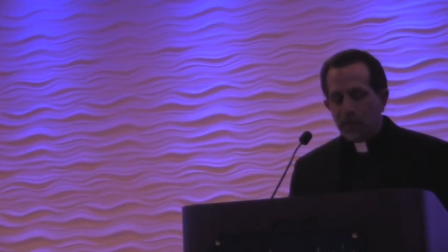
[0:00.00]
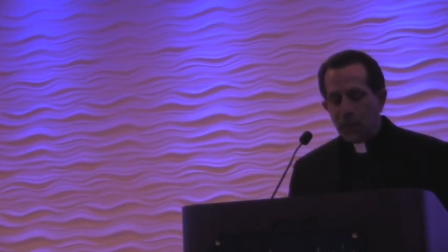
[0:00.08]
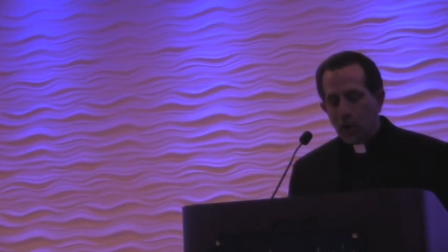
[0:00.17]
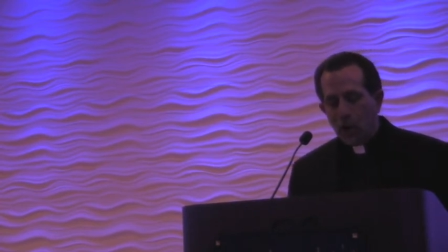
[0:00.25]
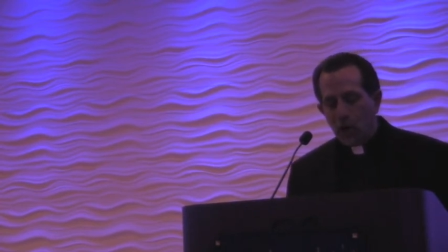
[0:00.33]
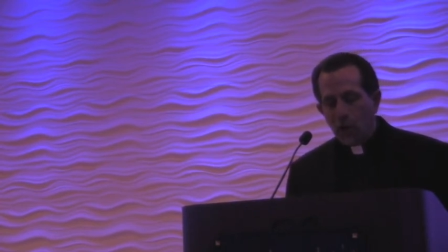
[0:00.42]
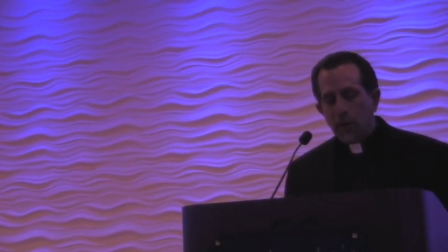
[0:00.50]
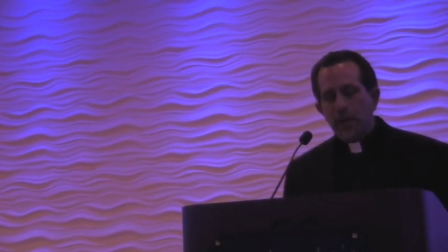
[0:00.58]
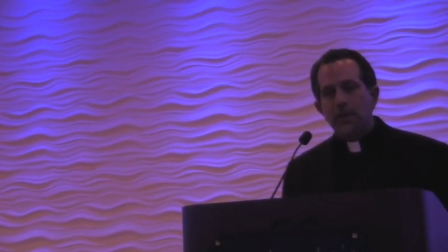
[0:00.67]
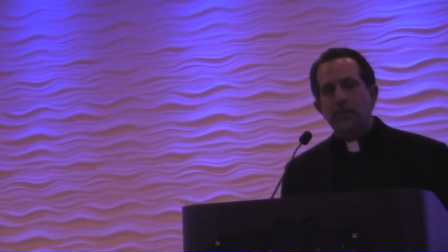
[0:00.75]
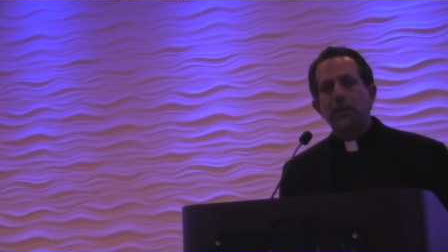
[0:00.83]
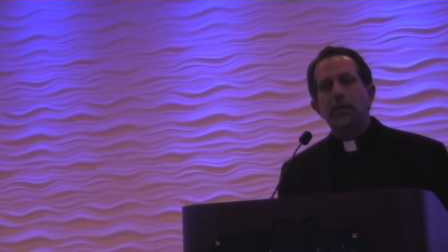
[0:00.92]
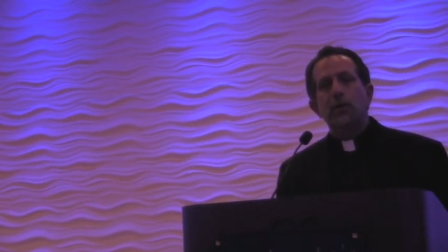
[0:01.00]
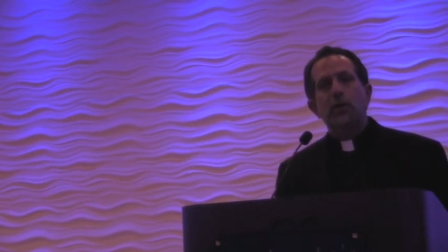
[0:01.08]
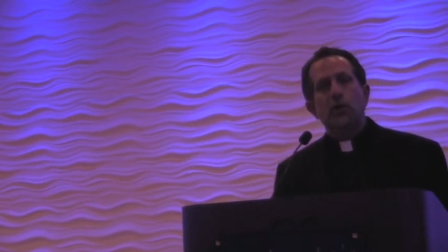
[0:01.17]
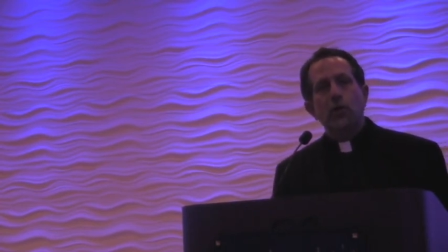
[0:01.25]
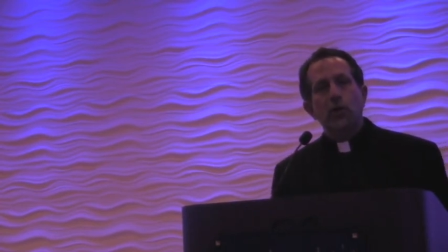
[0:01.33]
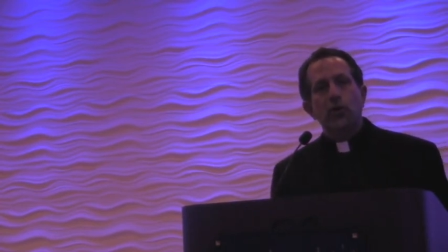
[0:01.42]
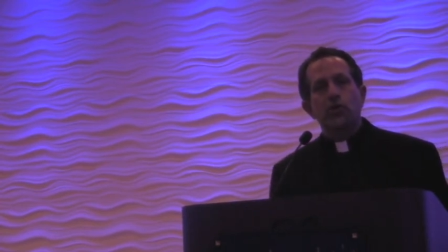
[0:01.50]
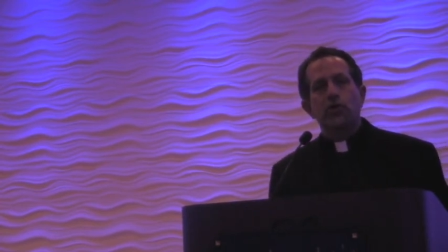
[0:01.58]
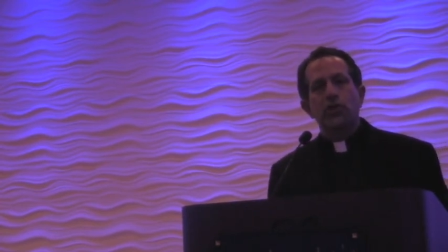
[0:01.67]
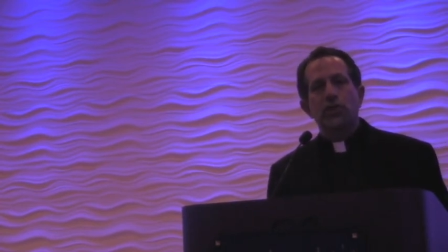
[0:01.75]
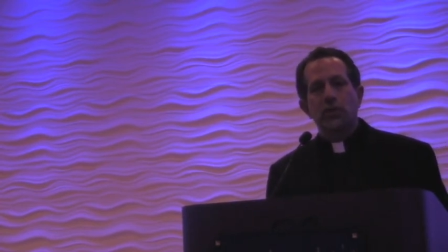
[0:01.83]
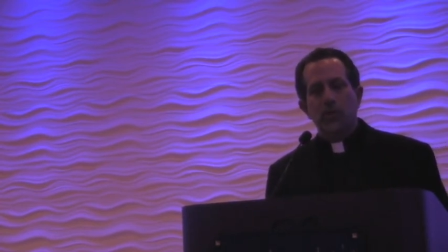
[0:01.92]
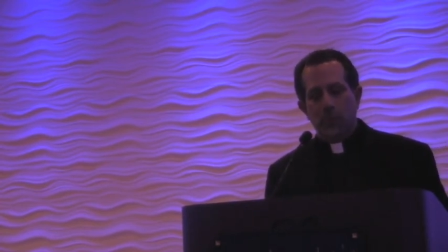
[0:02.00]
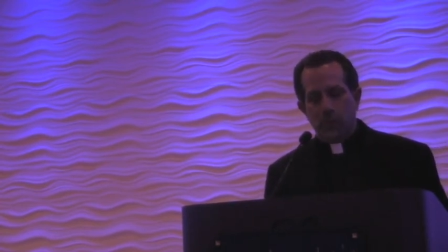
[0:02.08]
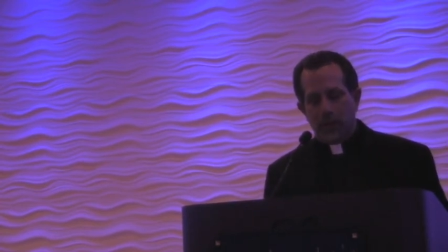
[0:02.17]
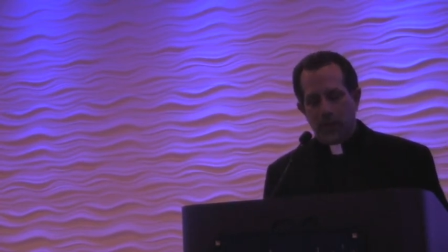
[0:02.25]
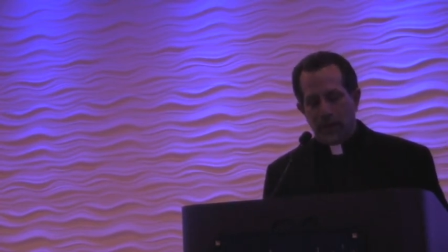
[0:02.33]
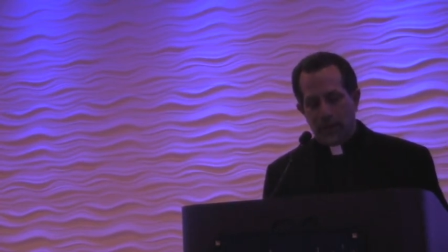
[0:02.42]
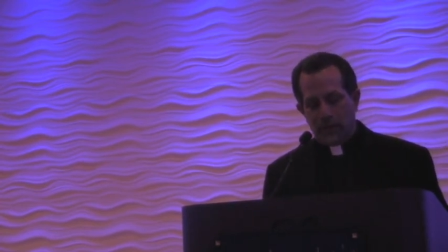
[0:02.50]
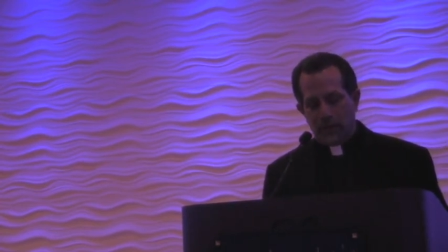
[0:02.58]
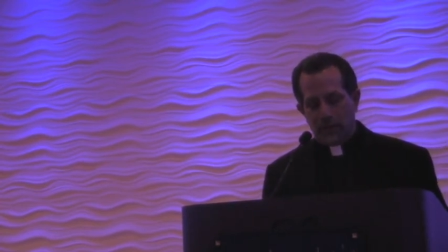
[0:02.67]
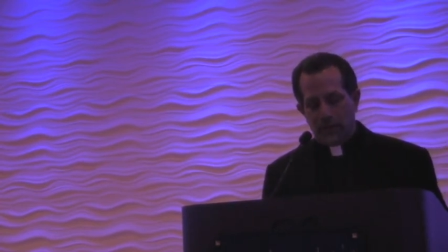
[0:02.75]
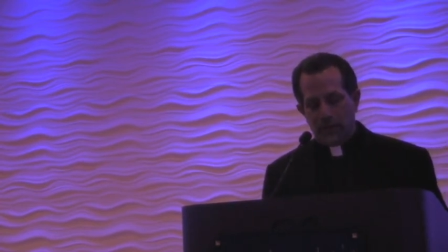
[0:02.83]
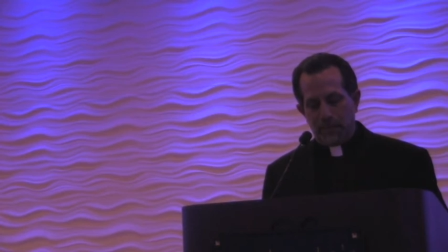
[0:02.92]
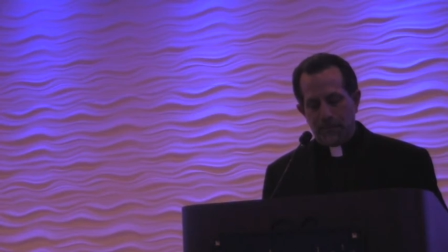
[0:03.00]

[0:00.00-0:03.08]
but always encouraging one another.